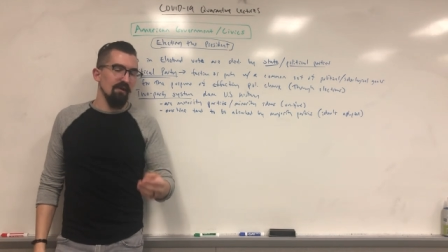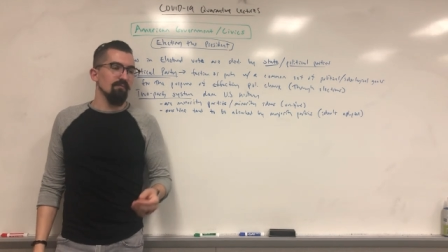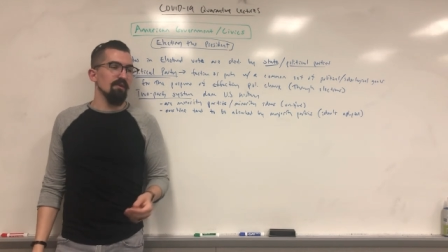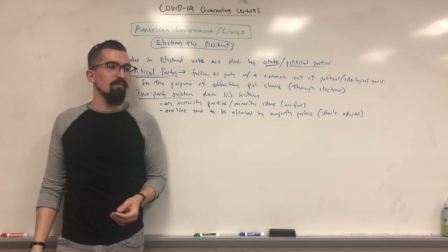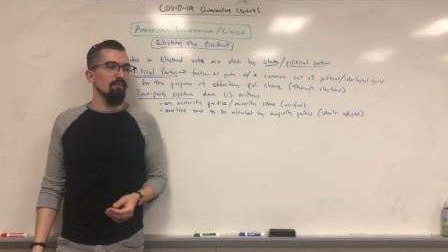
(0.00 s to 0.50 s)
amount
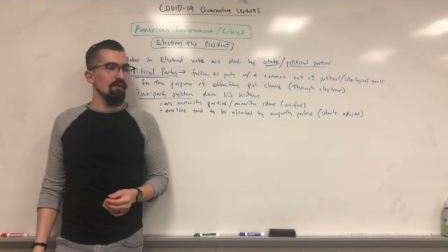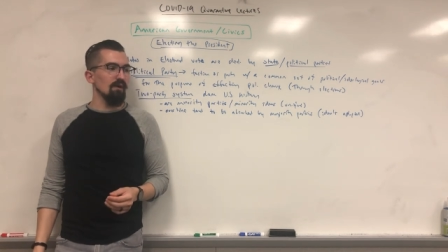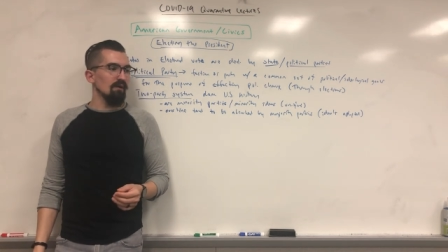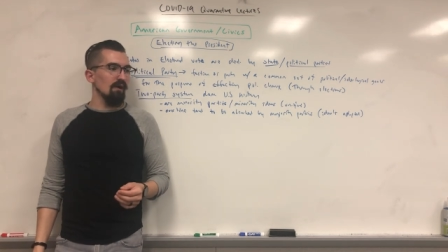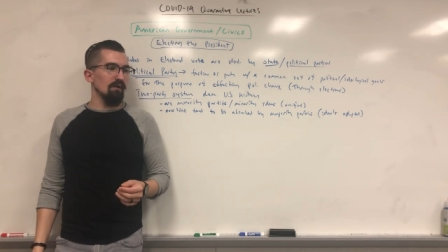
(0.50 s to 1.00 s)
of people.
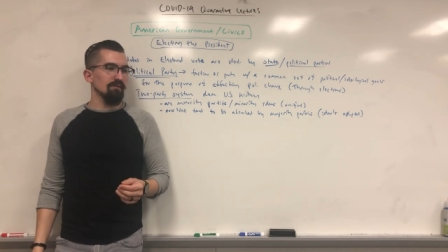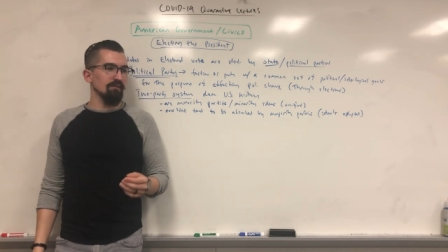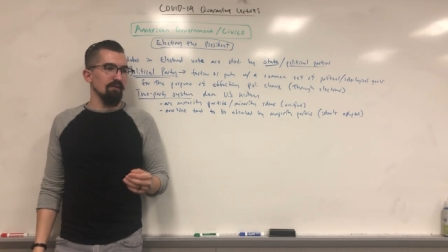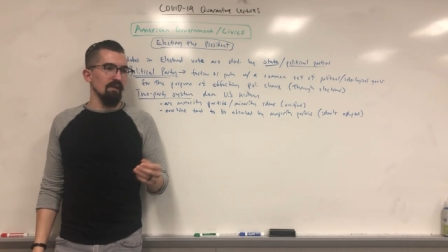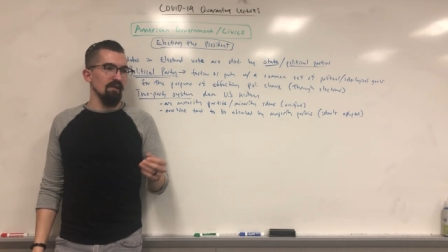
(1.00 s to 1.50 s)
So
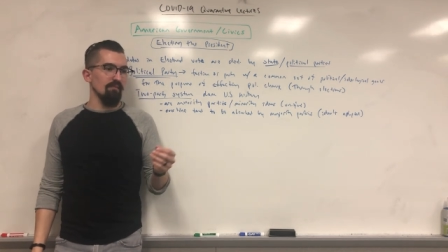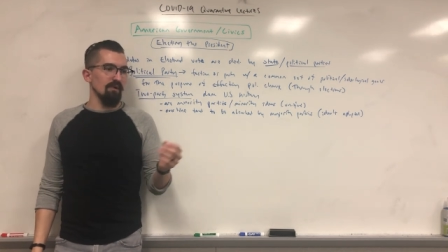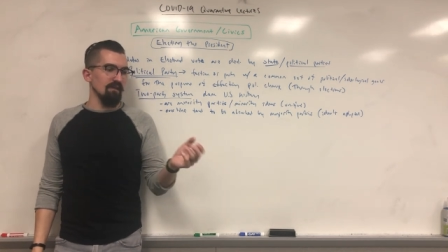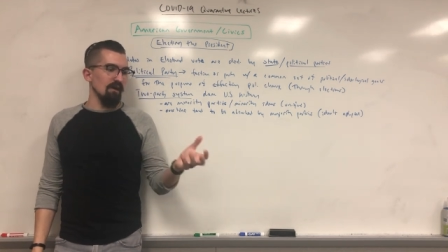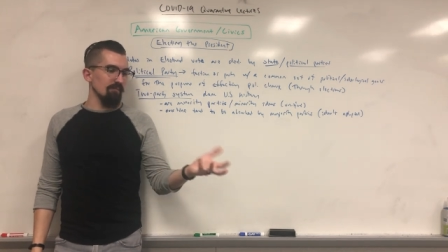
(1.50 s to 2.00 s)
they end up
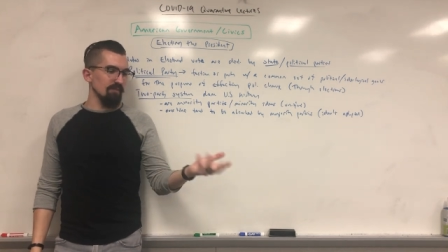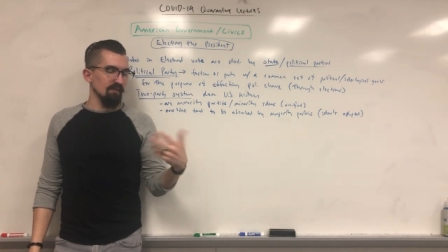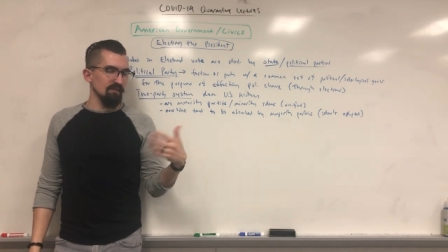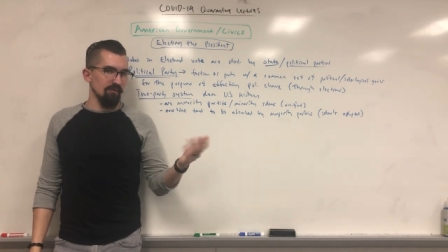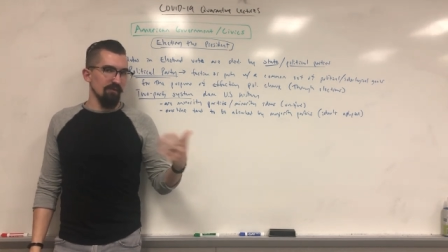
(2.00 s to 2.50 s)

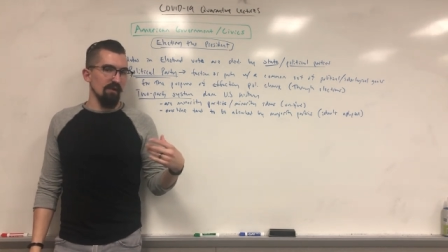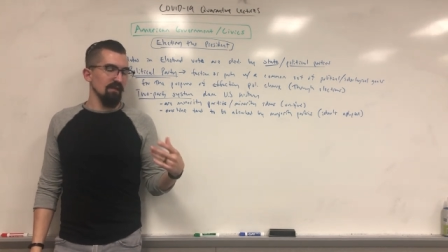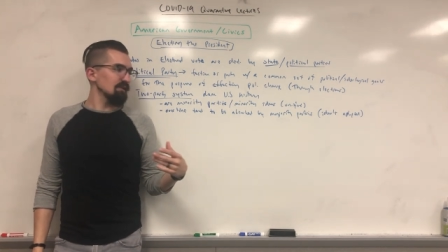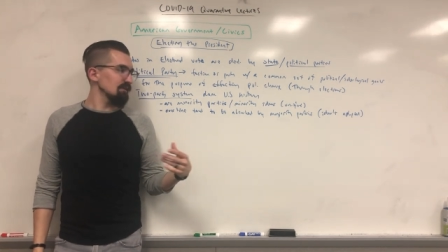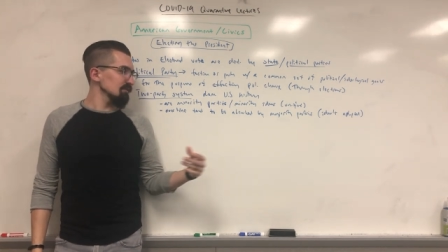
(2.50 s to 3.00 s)
adopting some of their
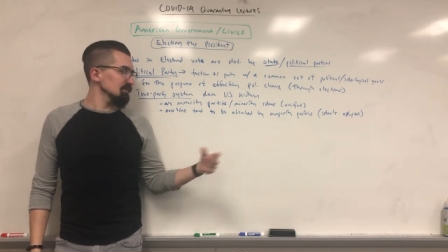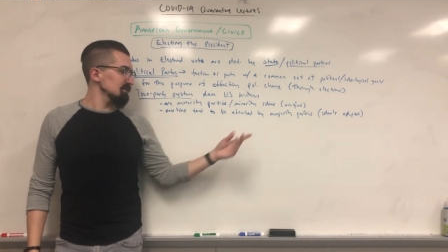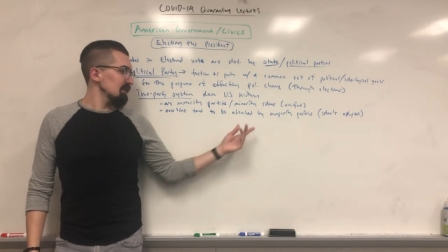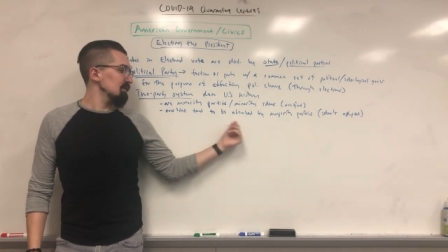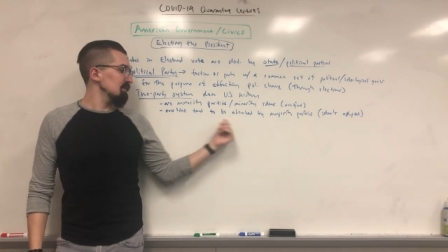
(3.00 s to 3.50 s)

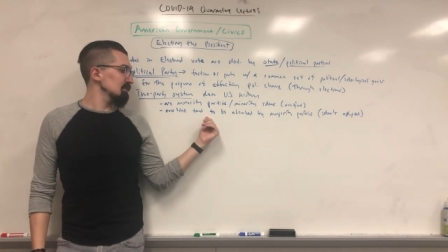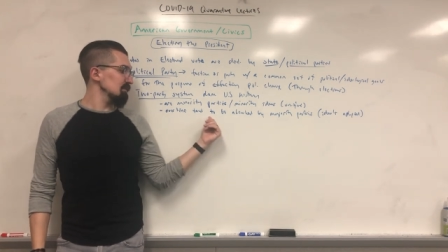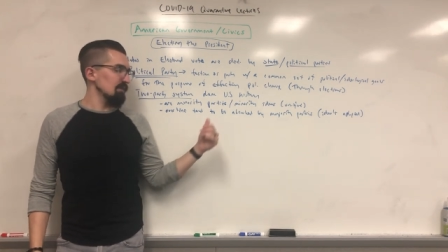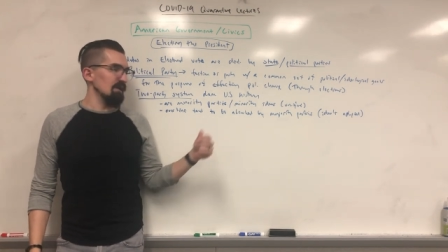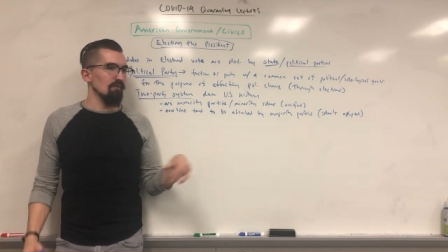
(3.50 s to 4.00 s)
ideals, and then
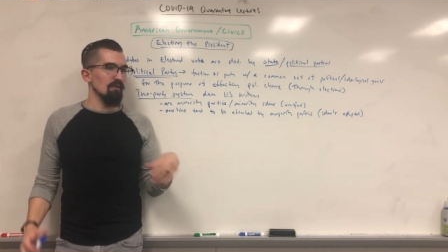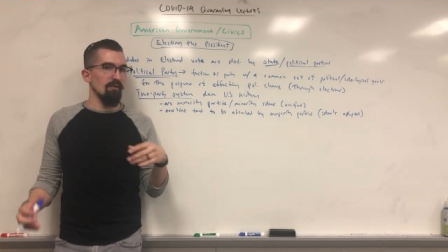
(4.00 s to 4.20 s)
the minority